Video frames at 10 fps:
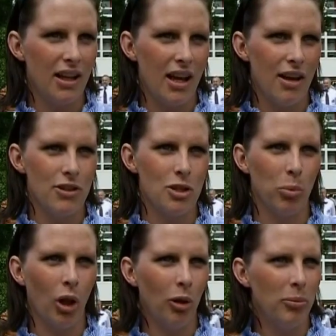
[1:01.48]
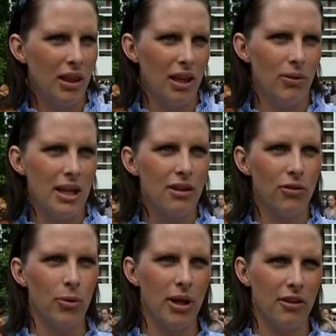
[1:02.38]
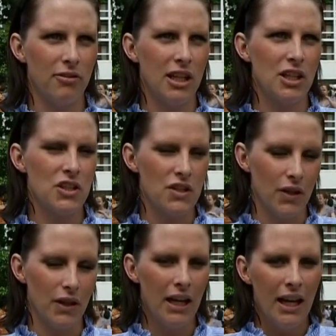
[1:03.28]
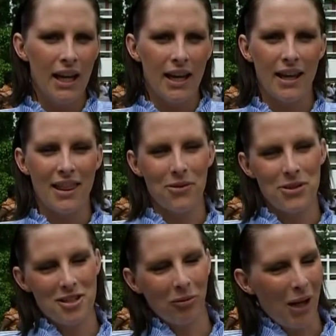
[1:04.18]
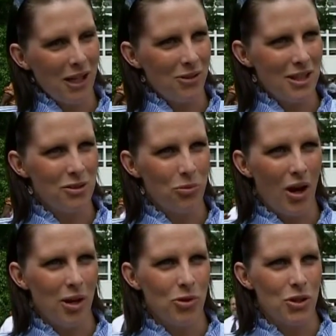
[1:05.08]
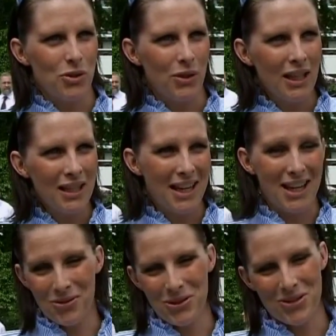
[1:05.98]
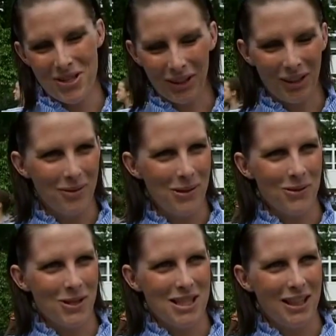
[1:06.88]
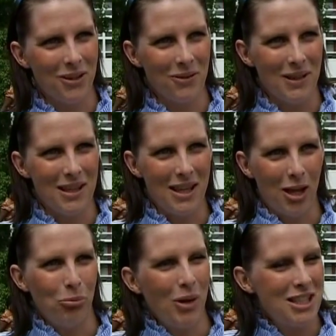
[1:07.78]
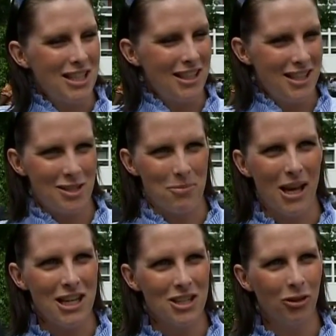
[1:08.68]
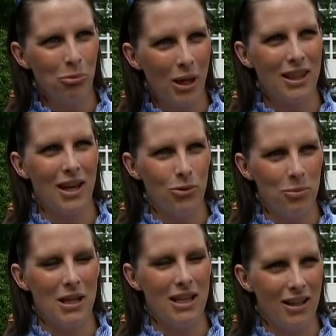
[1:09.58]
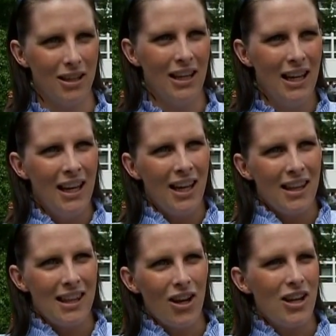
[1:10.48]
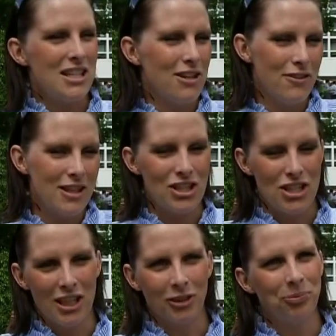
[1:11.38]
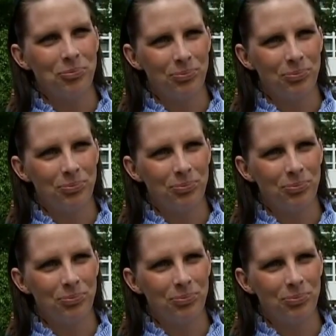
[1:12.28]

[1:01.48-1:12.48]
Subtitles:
that I have a diploma there ready for when I finish. So that was the main reason why I'm not doing it. I will certainly be watching it with much anticipation, but that will be the idea for this year.